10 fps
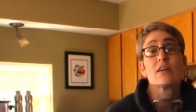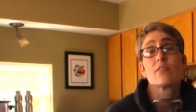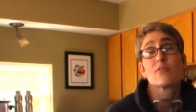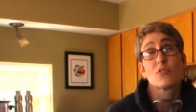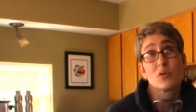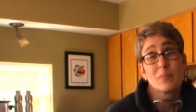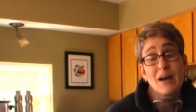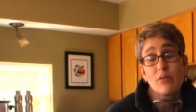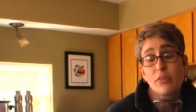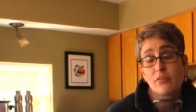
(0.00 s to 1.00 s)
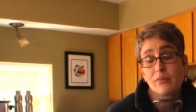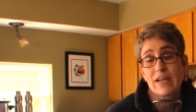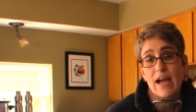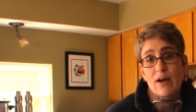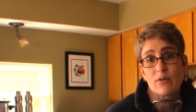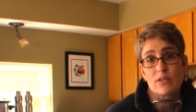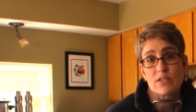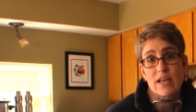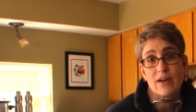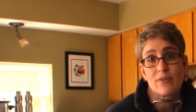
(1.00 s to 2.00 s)
for about 3 hours
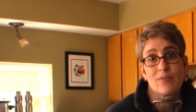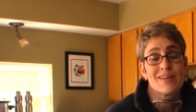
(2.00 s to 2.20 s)
now.